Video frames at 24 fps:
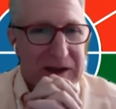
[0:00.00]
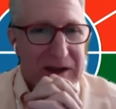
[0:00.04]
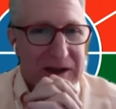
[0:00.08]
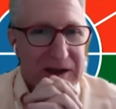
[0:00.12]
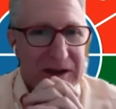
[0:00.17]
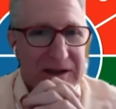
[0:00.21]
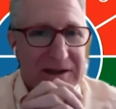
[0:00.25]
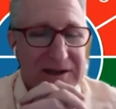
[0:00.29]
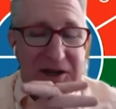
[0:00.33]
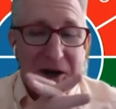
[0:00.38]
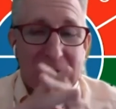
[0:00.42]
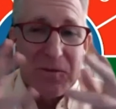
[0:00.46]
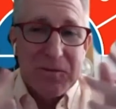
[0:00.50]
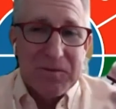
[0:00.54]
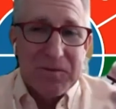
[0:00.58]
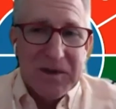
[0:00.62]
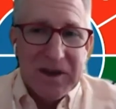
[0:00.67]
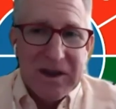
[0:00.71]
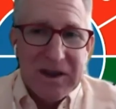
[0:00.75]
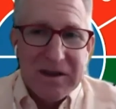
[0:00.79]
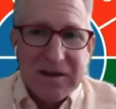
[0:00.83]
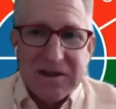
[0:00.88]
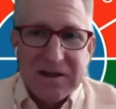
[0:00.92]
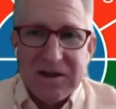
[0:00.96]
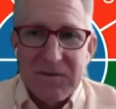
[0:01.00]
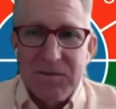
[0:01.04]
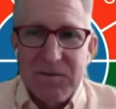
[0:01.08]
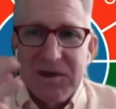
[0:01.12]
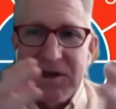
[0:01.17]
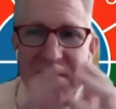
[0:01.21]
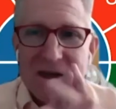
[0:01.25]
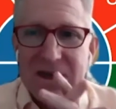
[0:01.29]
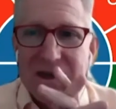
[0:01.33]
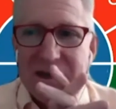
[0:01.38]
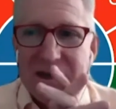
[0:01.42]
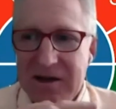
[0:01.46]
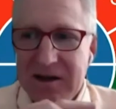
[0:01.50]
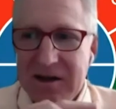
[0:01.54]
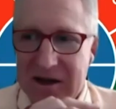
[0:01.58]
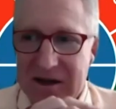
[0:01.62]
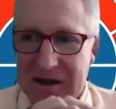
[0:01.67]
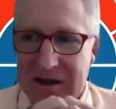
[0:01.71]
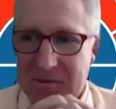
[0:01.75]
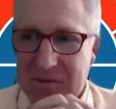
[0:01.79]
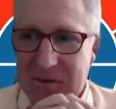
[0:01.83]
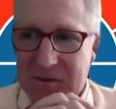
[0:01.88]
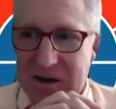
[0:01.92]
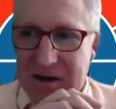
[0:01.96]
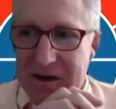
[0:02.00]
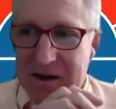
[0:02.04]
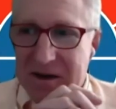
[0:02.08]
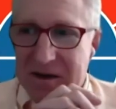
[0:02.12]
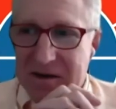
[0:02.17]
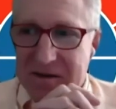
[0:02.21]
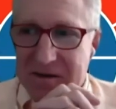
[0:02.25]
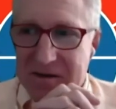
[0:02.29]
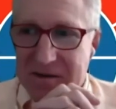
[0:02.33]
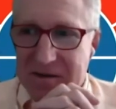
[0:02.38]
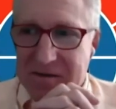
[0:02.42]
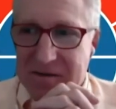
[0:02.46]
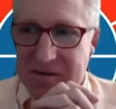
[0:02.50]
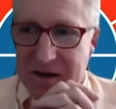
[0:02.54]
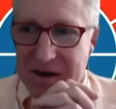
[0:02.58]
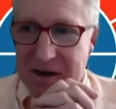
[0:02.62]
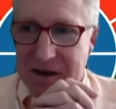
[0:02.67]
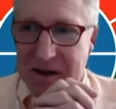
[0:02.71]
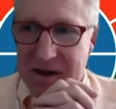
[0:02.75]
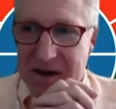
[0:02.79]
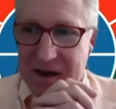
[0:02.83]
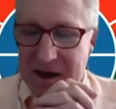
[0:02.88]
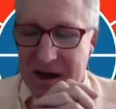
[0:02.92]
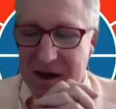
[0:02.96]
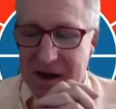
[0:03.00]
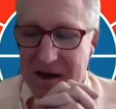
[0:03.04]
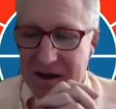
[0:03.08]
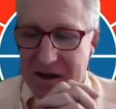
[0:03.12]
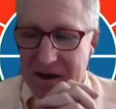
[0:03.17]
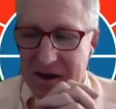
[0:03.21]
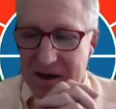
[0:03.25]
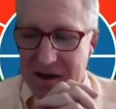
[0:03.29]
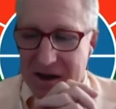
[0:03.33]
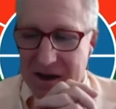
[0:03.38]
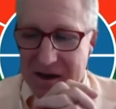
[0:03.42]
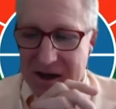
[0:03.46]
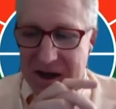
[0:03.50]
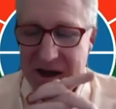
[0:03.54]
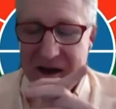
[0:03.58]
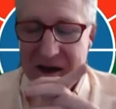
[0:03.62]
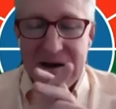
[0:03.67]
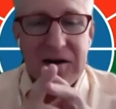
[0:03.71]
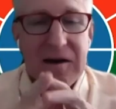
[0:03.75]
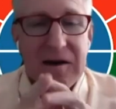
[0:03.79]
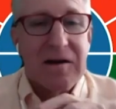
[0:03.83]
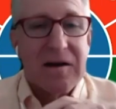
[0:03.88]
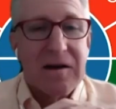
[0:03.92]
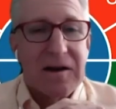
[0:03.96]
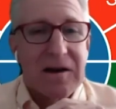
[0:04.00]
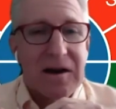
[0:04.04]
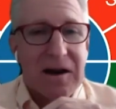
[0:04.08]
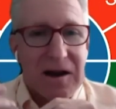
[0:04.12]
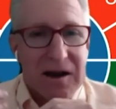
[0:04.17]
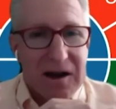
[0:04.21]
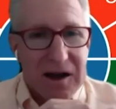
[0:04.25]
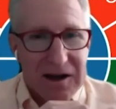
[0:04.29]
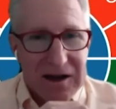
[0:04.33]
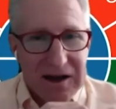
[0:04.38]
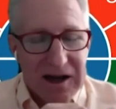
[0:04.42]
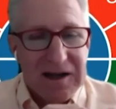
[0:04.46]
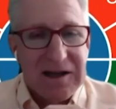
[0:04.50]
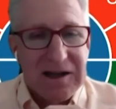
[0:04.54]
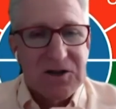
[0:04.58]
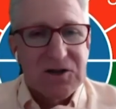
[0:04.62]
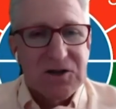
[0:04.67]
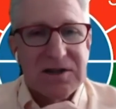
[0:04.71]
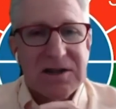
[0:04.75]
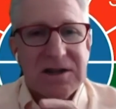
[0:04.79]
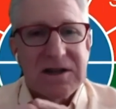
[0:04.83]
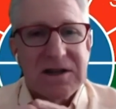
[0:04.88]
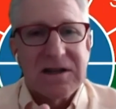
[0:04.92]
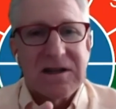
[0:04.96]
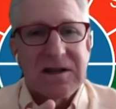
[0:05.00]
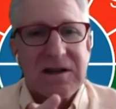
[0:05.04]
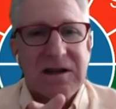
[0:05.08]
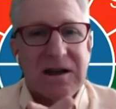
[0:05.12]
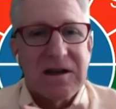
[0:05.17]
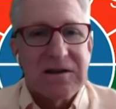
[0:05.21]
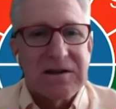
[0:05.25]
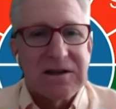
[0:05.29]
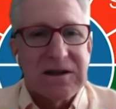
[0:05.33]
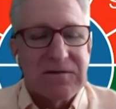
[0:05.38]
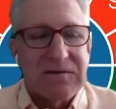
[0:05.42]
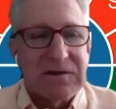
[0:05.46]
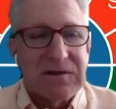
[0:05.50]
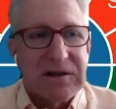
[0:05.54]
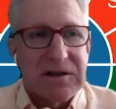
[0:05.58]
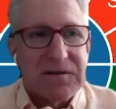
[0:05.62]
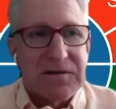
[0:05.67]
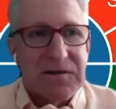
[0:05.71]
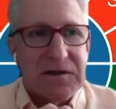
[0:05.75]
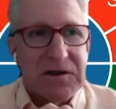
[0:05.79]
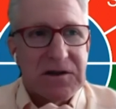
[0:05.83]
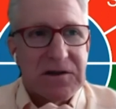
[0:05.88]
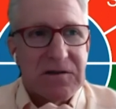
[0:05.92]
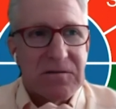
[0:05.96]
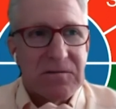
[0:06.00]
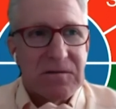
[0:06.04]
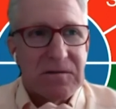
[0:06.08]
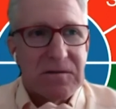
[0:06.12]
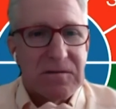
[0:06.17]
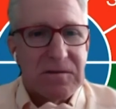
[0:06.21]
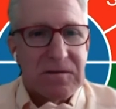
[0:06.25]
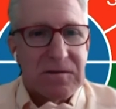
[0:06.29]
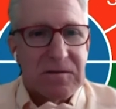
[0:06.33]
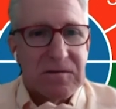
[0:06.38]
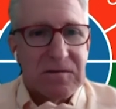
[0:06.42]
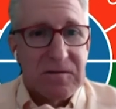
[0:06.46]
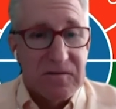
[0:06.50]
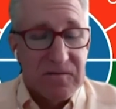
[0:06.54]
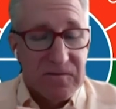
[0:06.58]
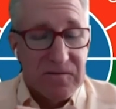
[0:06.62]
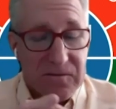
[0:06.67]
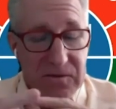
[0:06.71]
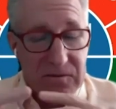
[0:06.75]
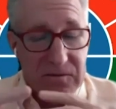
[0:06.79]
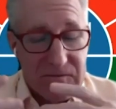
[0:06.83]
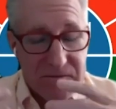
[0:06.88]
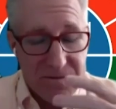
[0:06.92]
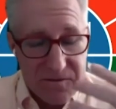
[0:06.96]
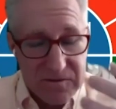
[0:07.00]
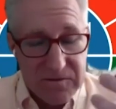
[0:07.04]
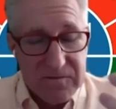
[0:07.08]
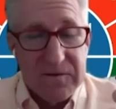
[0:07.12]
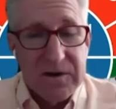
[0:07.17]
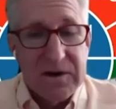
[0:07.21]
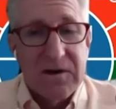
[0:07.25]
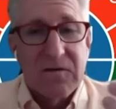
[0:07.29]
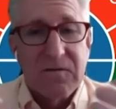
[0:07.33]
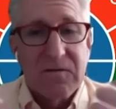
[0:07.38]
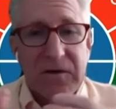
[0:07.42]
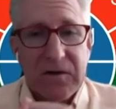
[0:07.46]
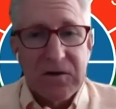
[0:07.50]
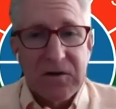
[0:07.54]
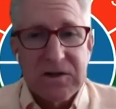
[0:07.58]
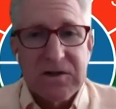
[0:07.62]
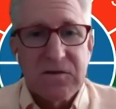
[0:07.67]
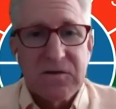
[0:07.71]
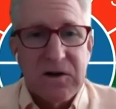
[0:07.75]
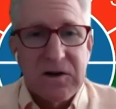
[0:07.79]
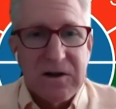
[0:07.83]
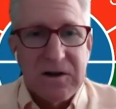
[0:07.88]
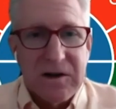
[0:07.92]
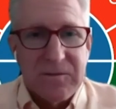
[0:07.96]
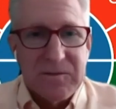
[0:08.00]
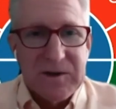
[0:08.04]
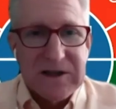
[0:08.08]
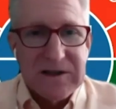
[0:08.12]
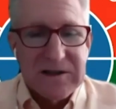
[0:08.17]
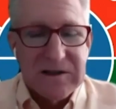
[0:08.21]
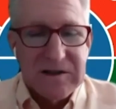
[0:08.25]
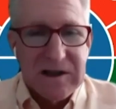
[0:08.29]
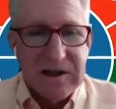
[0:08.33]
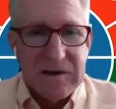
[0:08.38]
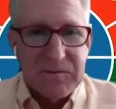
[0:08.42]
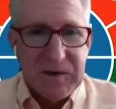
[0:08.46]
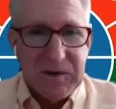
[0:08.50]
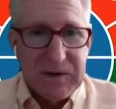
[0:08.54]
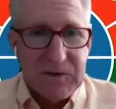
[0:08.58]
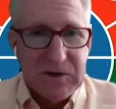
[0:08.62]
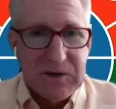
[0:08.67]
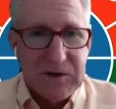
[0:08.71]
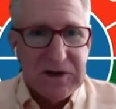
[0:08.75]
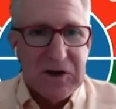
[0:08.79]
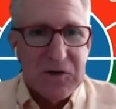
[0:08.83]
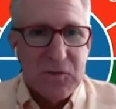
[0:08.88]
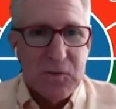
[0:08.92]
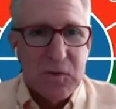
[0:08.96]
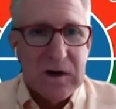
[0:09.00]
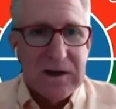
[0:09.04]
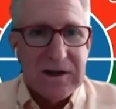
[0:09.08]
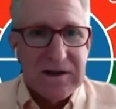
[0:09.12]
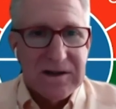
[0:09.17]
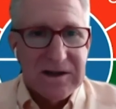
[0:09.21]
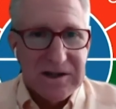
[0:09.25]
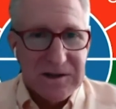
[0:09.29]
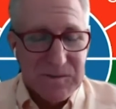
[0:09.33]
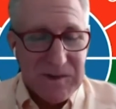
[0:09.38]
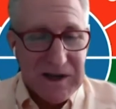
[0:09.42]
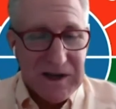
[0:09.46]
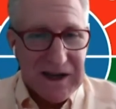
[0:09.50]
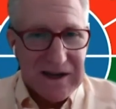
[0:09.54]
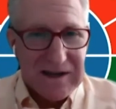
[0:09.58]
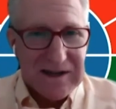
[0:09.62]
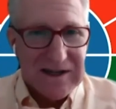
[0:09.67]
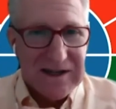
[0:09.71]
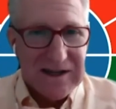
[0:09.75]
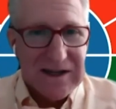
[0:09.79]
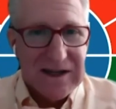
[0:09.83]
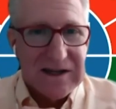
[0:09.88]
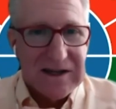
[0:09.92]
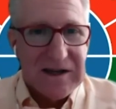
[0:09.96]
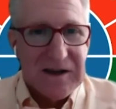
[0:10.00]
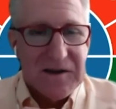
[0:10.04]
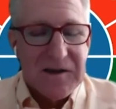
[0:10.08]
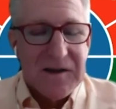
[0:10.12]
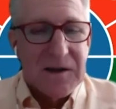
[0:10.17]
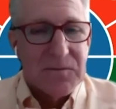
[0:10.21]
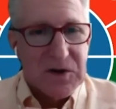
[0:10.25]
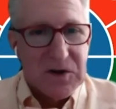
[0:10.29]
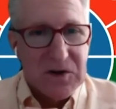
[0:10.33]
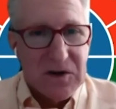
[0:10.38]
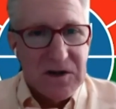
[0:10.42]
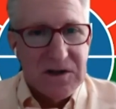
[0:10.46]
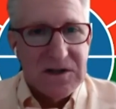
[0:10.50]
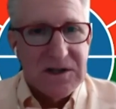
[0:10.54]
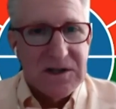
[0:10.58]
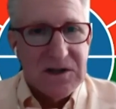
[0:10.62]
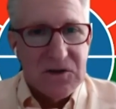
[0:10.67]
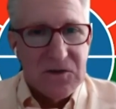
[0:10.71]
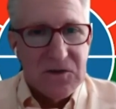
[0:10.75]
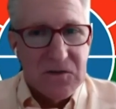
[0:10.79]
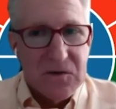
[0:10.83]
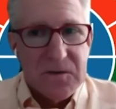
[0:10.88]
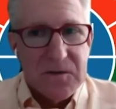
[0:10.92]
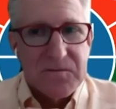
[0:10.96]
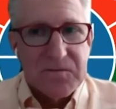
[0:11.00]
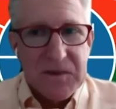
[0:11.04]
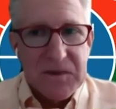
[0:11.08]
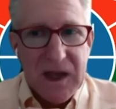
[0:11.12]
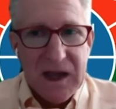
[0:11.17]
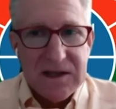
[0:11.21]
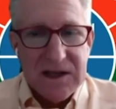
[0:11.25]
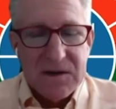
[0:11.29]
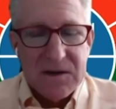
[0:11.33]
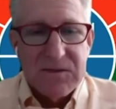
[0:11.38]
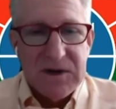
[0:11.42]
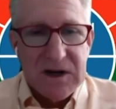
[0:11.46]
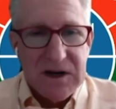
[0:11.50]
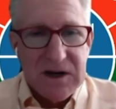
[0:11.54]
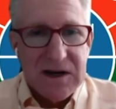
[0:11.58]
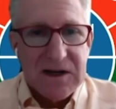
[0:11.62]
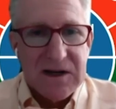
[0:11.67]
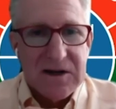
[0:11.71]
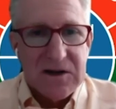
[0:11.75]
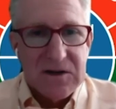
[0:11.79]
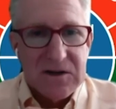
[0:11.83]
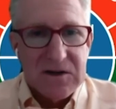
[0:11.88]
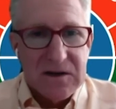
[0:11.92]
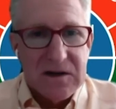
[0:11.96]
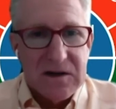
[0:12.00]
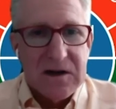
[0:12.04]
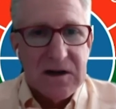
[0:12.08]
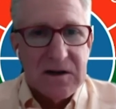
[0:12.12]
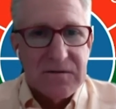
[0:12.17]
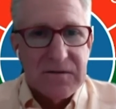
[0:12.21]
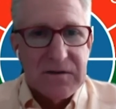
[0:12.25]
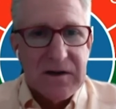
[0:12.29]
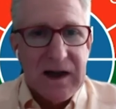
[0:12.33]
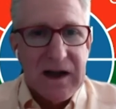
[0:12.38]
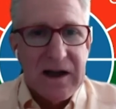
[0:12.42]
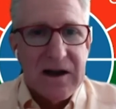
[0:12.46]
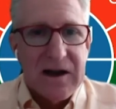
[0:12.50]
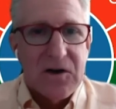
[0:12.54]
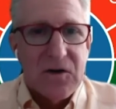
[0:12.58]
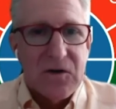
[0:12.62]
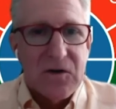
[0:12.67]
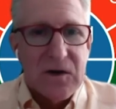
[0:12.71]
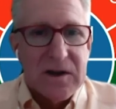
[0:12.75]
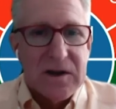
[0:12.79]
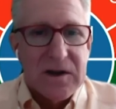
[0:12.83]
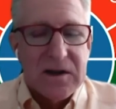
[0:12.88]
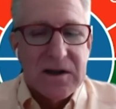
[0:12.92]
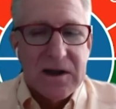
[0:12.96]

So to me, again, I got interested in the idea of this film, you know, first of all, I mean, to let people know what this man did, but also as a model of how.